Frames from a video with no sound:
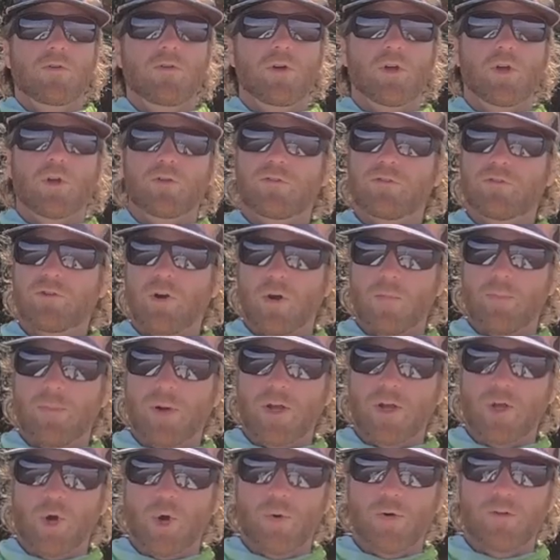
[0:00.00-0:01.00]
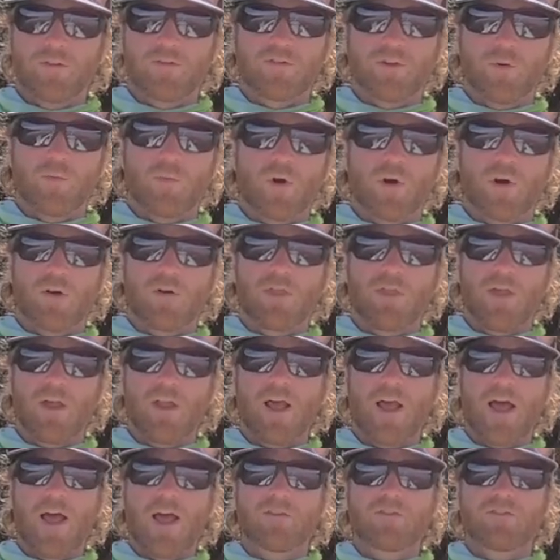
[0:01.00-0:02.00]
You could start by going somewhere
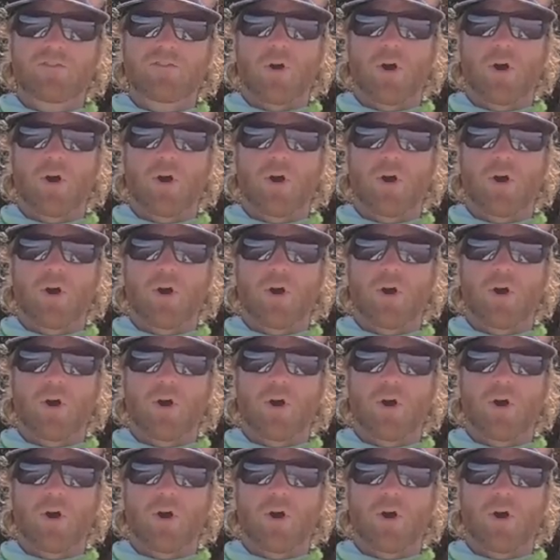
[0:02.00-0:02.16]
that has